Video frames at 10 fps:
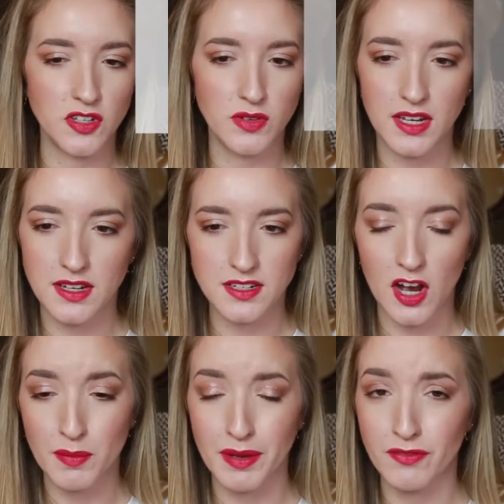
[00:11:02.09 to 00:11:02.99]
a unique
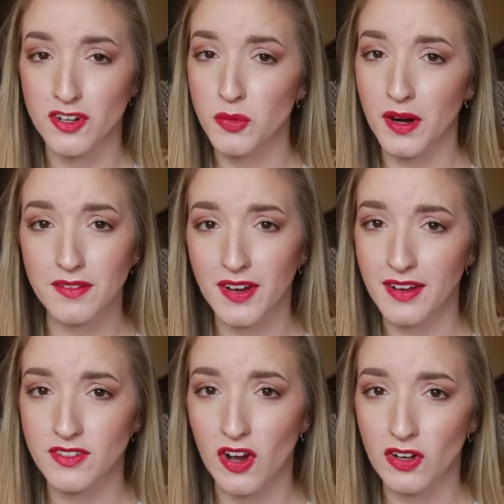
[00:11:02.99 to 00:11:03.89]
top. And for
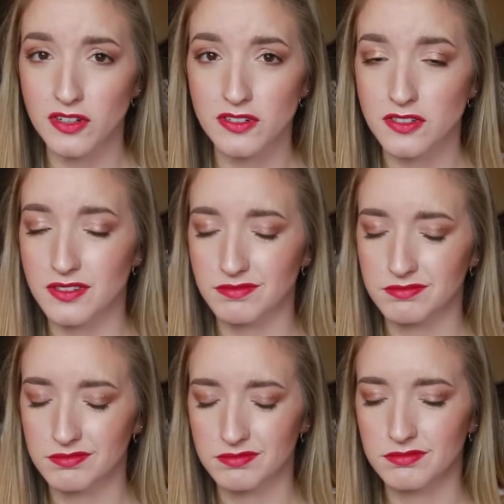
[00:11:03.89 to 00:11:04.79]
$25,
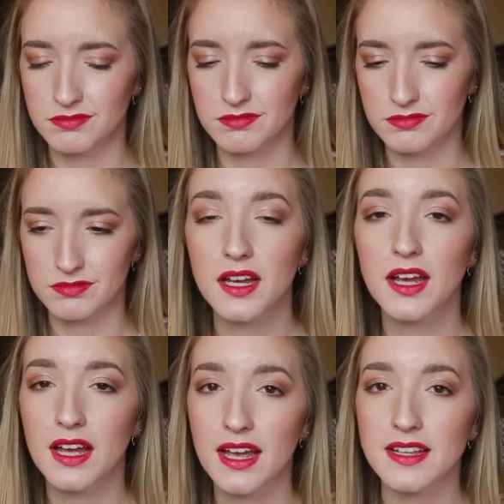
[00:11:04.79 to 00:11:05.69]

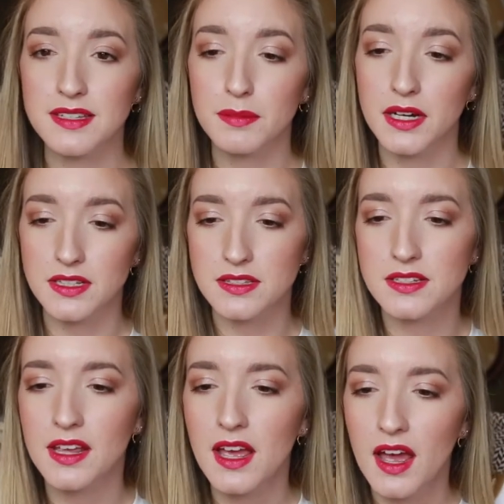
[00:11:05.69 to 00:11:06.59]
it's a
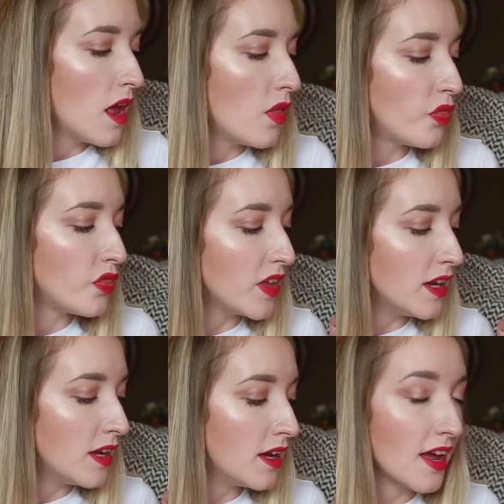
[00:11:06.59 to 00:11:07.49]
must.
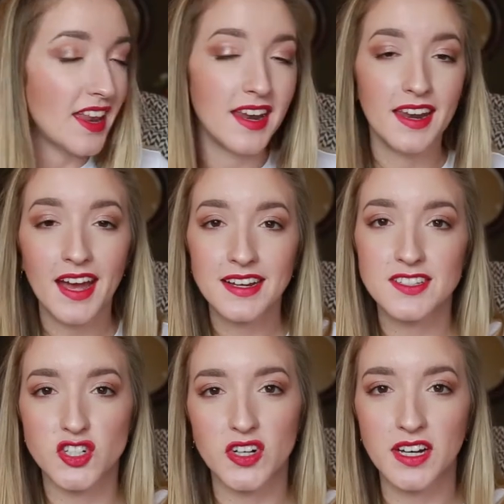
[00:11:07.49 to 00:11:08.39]
The
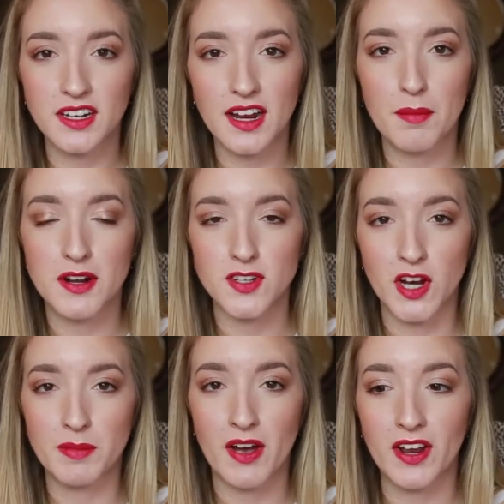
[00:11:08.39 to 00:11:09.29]
next trend I'm going to
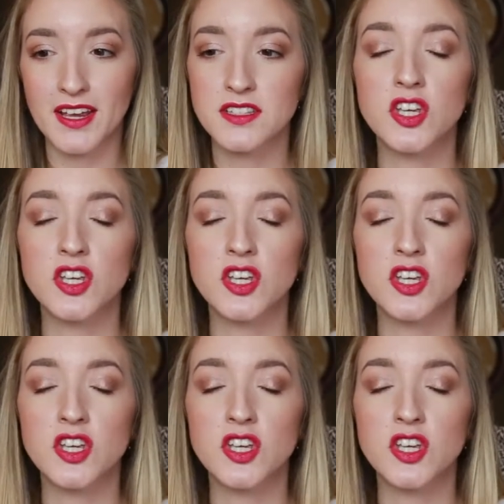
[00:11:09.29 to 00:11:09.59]
talk about is